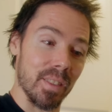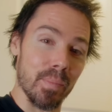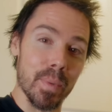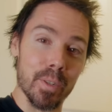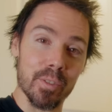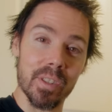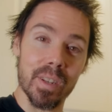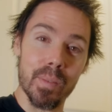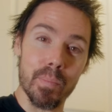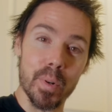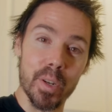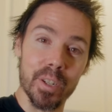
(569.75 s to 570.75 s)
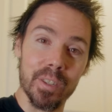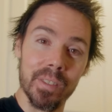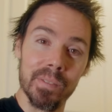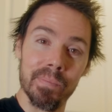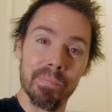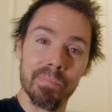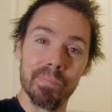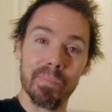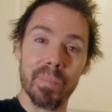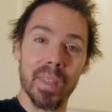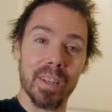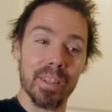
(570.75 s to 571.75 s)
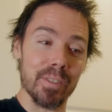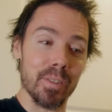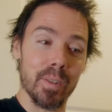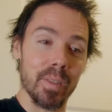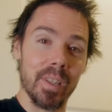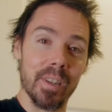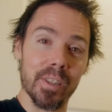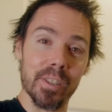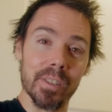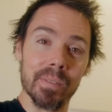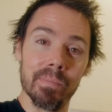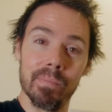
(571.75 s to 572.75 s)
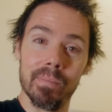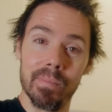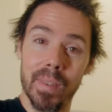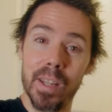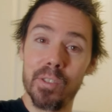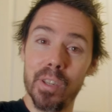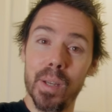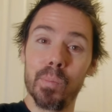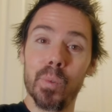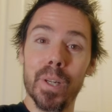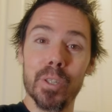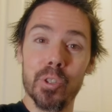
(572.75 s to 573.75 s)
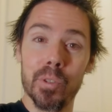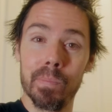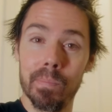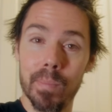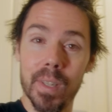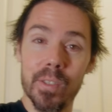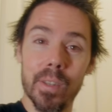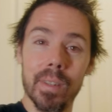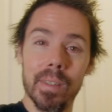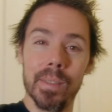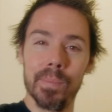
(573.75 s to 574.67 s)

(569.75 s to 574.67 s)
The milk's gonna boil, then it's no longer enzyme rich, is it?